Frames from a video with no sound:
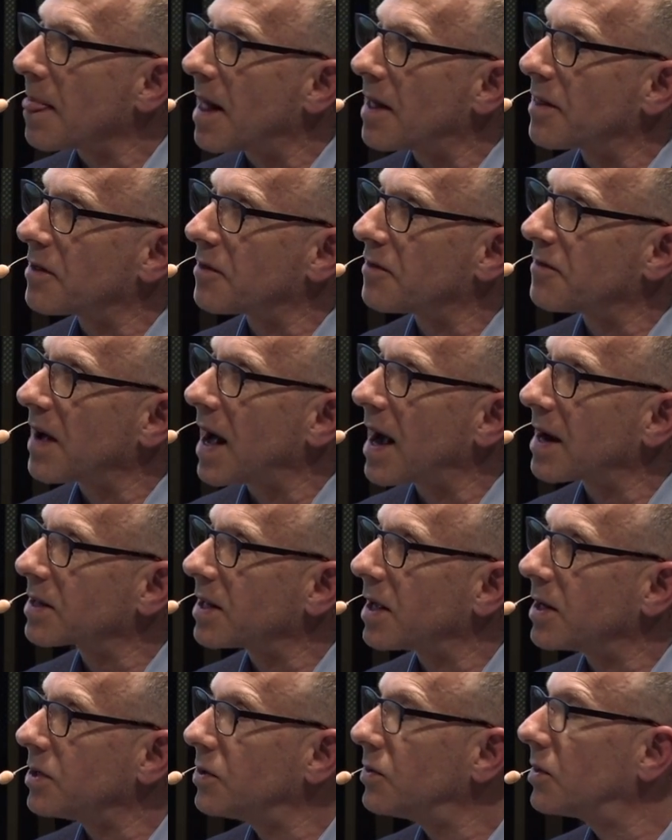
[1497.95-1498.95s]
And the fact
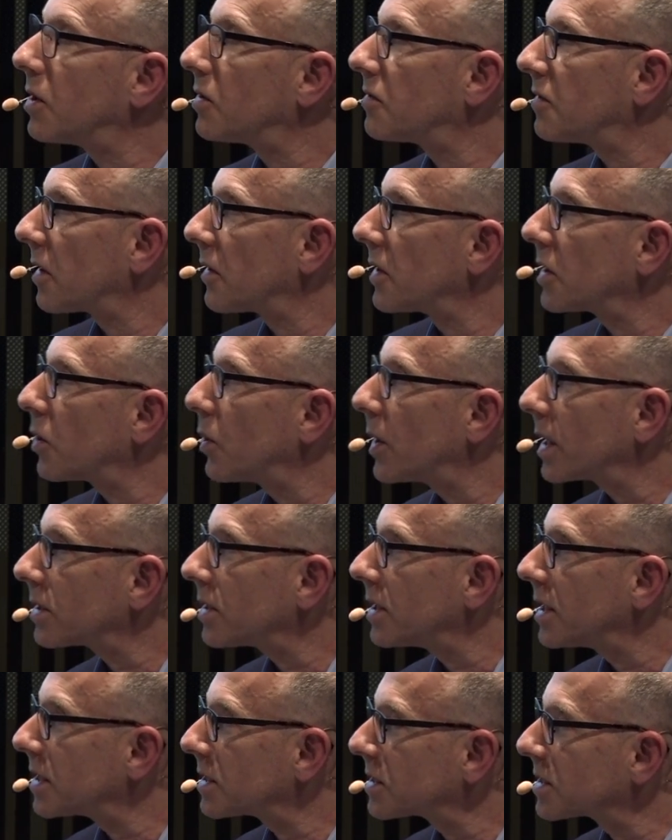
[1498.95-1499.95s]
that you go very
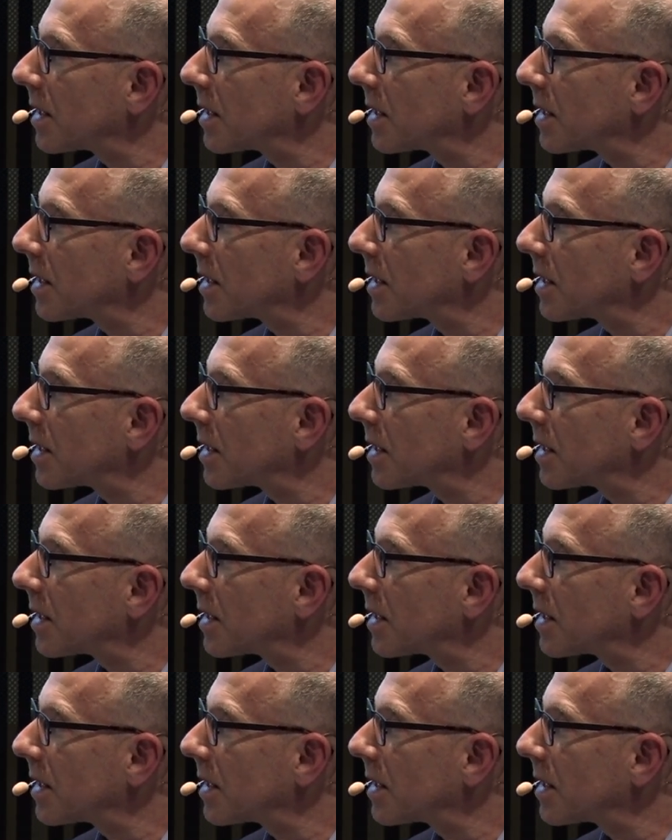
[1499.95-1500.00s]
quickly at